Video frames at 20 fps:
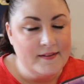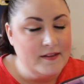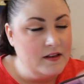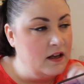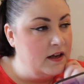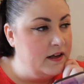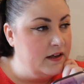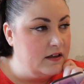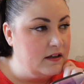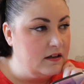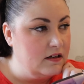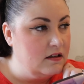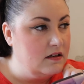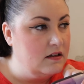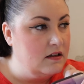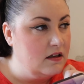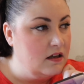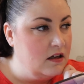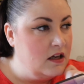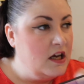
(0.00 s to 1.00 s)
like,
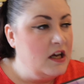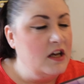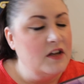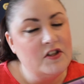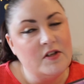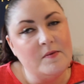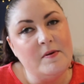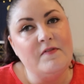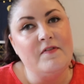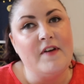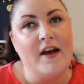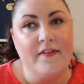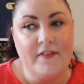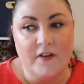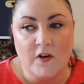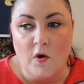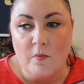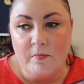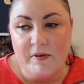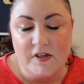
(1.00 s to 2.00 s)
to be fair, the
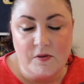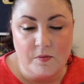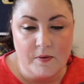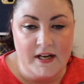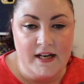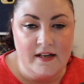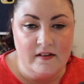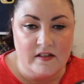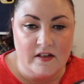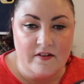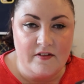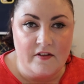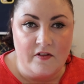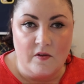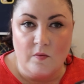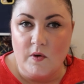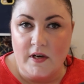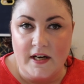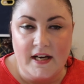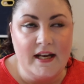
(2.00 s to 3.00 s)
gobbets were easier than
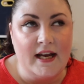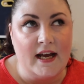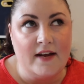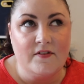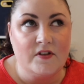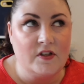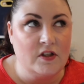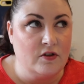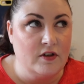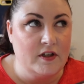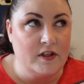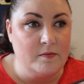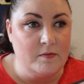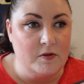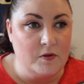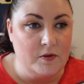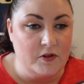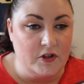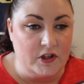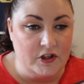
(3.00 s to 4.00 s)
the one he gave us at
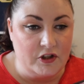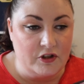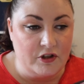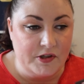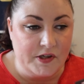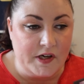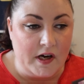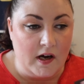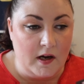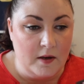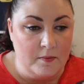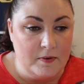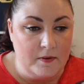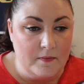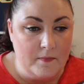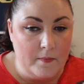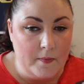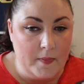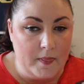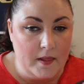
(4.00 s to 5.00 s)
Christmas, which I screwed up.
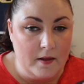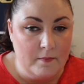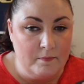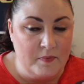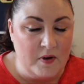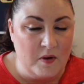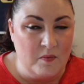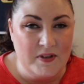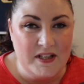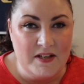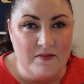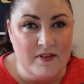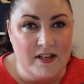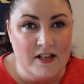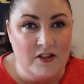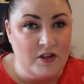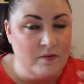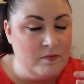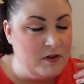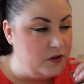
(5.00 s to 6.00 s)
But we didn't
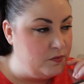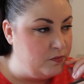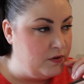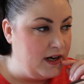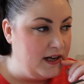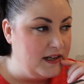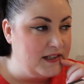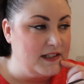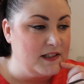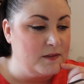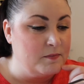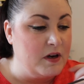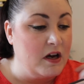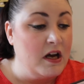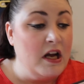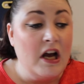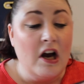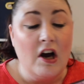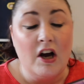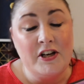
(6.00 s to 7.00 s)
really do much practice, but
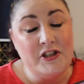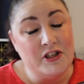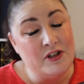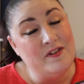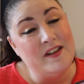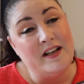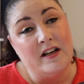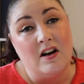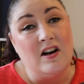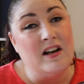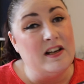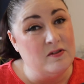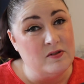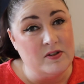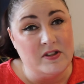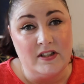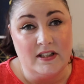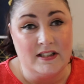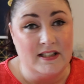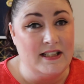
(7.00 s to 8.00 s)
I do think our little
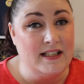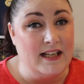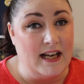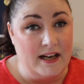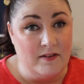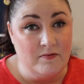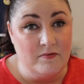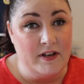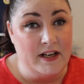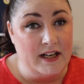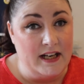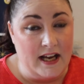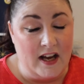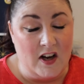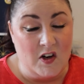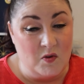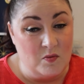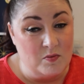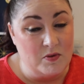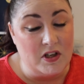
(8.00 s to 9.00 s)
study day really
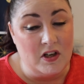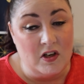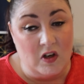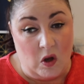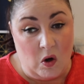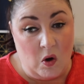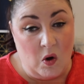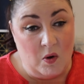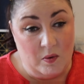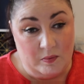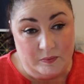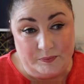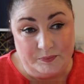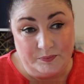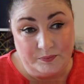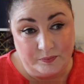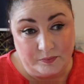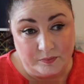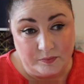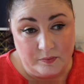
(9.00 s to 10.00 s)
helped a lot.
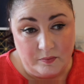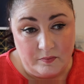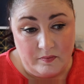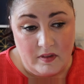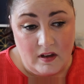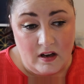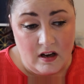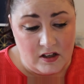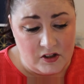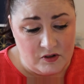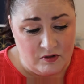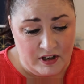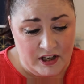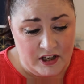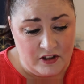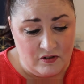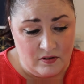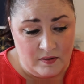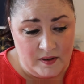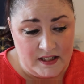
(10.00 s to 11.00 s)
Us
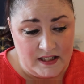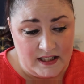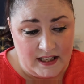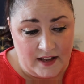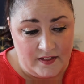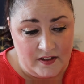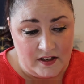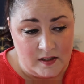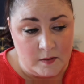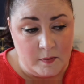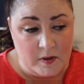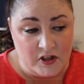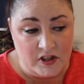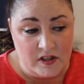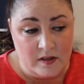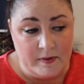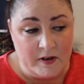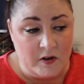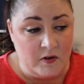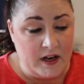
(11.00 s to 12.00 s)
running through it together, especially
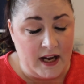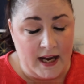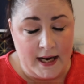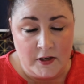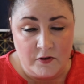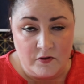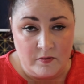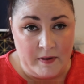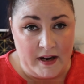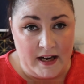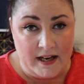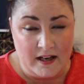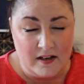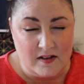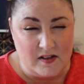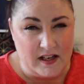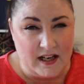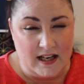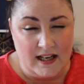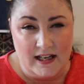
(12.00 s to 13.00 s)
the bit on Cage Rebellion,
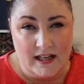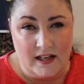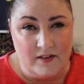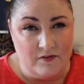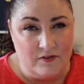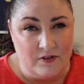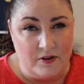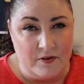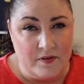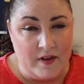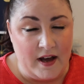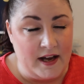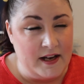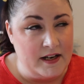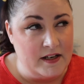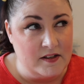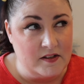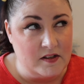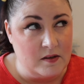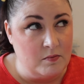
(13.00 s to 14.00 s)
because I clearly threw that
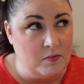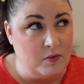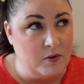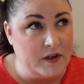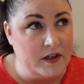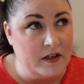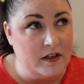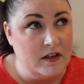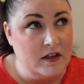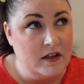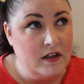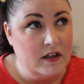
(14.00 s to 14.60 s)
in at some point.